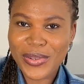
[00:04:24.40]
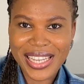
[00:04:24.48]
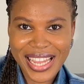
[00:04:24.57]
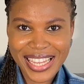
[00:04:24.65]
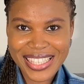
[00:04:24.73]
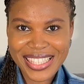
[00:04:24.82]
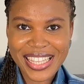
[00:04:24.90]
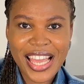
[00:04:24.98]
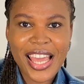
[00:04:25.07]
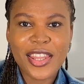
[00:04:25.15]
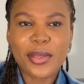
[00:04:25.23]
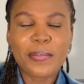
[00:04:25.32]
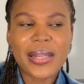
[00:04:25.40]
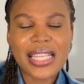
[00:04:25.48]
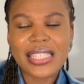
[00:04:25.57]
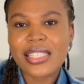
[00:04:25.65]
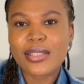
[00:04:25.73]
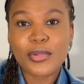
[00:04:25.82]
nice. The place
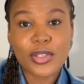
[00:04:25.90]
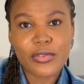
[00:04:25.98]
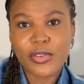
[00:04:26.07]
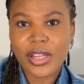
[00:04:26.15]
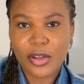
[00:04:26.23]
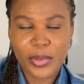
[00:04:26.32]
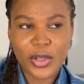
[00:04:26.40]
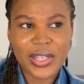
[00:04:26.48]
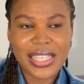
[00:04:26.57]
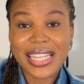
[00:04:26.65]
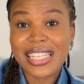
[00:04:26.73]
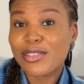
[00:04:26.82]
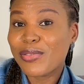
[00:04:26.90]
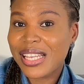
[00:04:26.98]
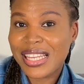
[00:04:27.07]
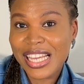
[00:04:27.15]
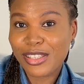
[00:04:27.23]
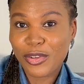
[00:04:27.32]
is beautiful, I'll be honest, and it's really
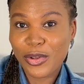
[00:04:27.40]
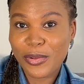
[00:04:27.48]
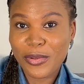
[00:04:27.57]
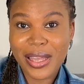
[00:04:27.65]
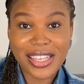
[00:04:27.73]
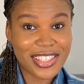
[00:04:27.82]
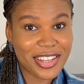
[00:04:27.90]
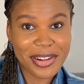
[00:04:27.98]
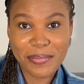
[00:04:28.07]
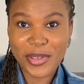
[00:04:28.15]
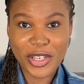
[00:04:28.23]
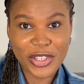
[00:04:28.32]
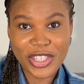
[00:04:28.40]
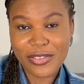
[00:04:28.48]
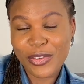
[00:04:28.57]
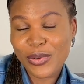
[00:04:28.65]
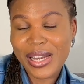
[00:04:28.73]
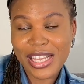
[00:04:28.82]
nice for Instagram pictures. If
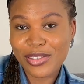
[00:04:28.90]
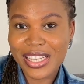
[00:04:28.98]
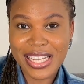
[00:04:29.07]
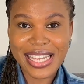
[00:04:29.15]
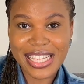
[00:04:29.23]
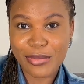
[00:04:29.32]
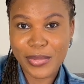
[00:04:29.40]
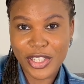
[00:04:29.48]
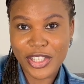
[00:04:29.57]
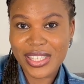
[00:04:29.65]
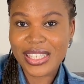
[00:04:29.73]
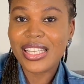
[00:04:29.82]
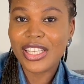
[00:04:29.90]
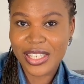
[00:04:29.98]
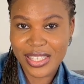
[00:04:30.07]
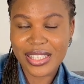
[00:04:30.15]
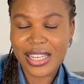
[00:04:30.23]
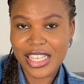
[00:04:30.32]
you like to take nice pictures,
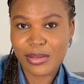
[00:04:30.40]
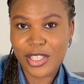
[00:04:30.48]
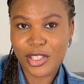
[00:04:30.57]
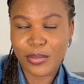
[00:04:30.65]
it's a nice place to